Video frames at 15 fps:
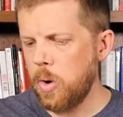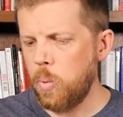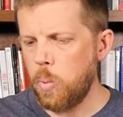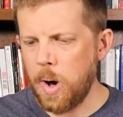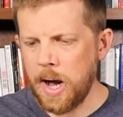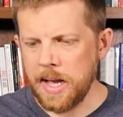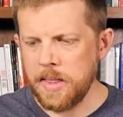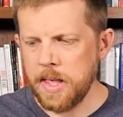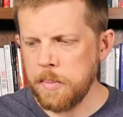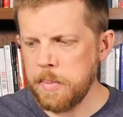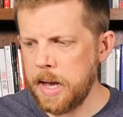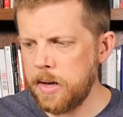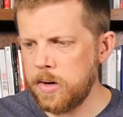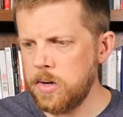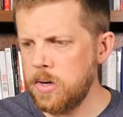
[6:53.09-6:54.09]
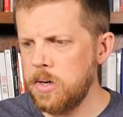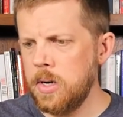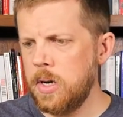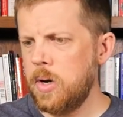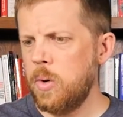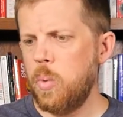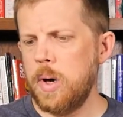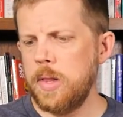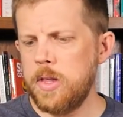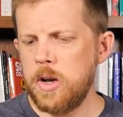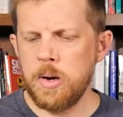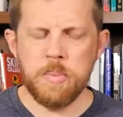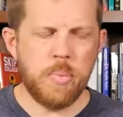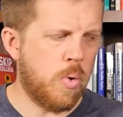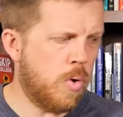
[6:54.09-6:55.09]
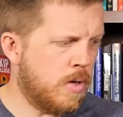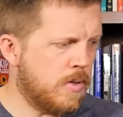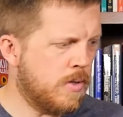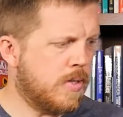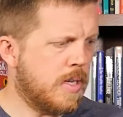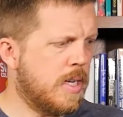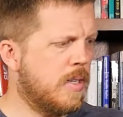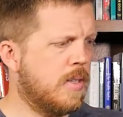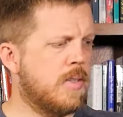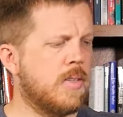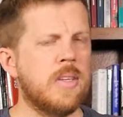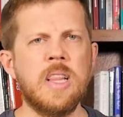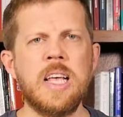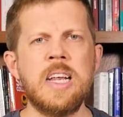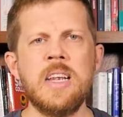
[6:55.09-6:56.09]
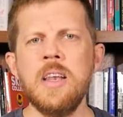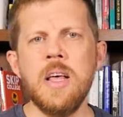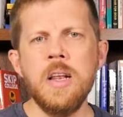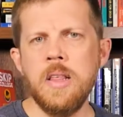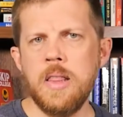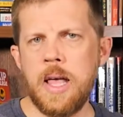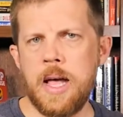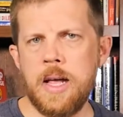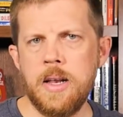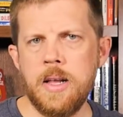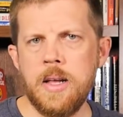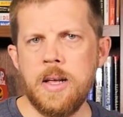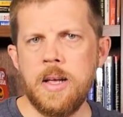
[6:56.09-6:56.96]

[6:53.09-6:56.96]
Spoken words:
why they matter, what their importance is, like none of that.